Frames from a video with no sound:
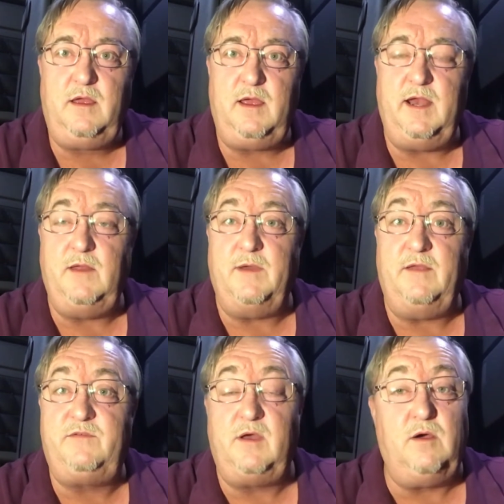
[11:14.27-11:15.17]
Anyway,
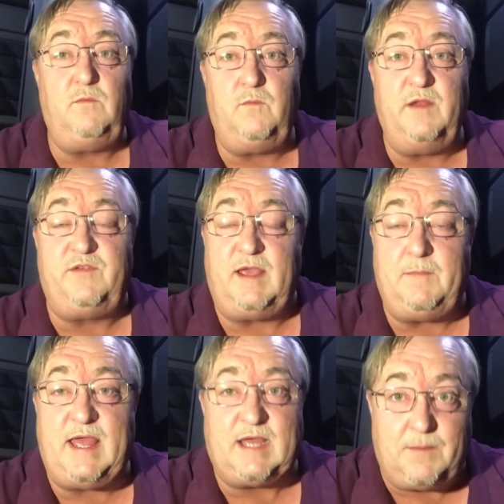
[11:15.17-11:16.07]
so once I get
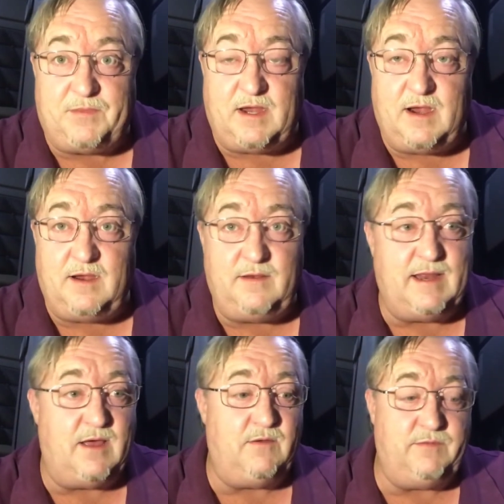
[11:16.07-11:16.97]
back up there,
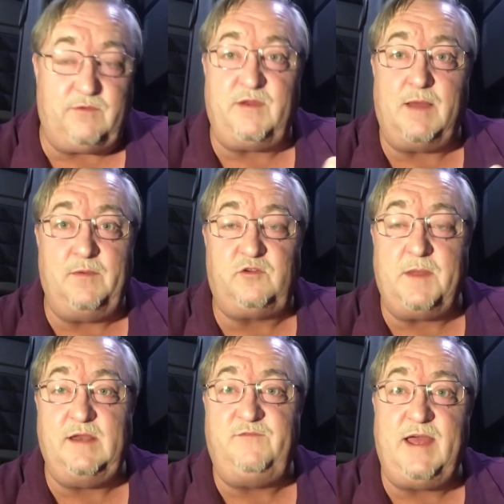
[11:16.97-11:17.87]
now there's not much
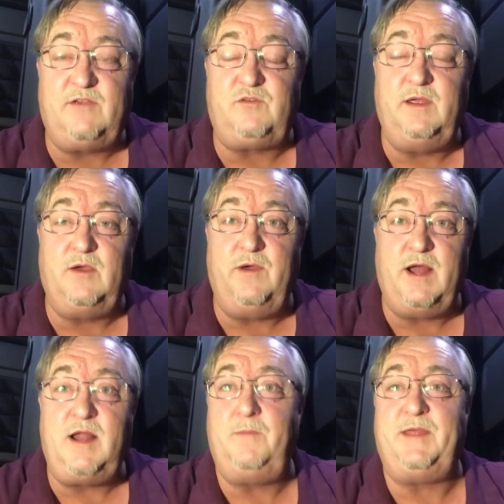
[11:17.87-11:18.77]
manufacturing going
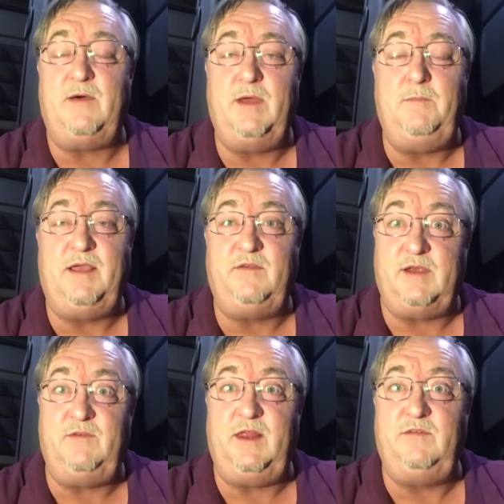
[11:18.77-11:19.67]
on up that way because
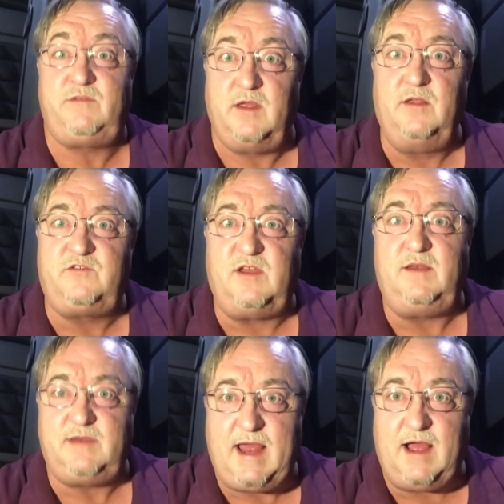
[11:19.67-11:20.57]
everything's still
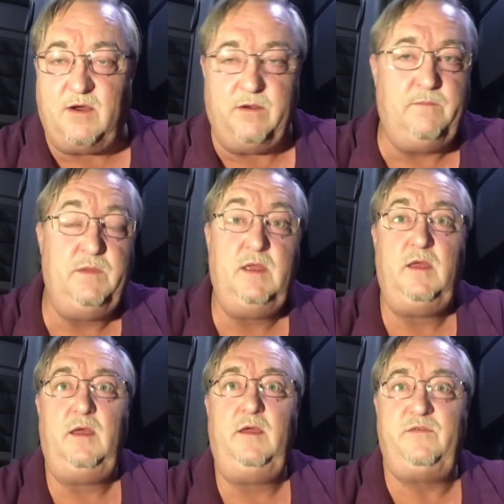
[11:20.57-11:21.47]
shut down.
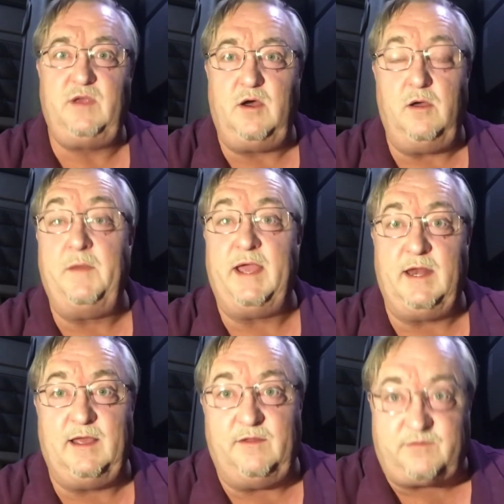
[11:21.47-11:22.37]
So am I
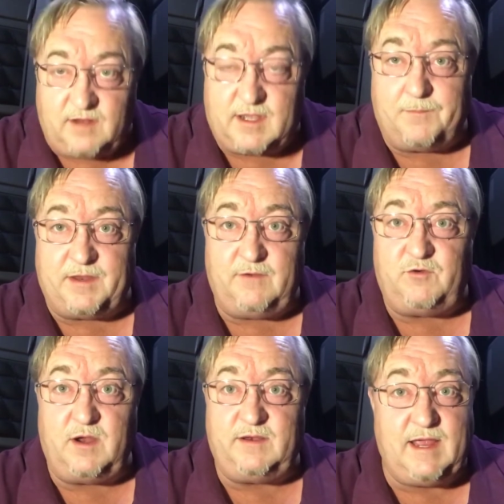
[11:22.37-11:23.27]
going to get stuck up there
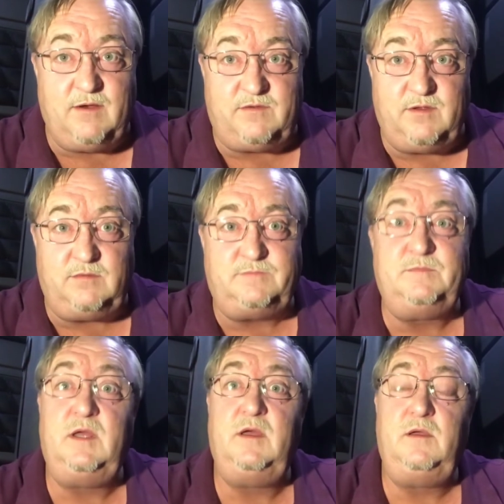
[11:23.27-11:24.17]
for a day or two?
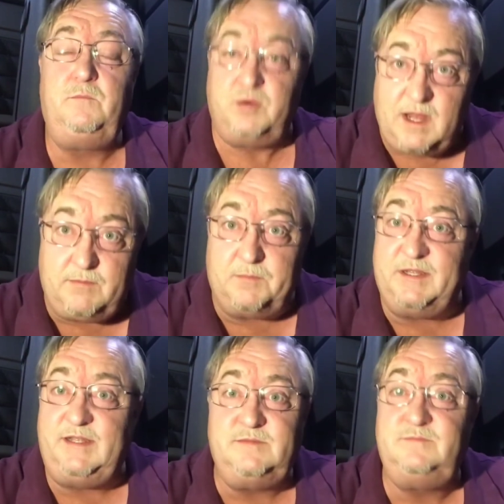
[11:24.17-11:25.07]
Probably.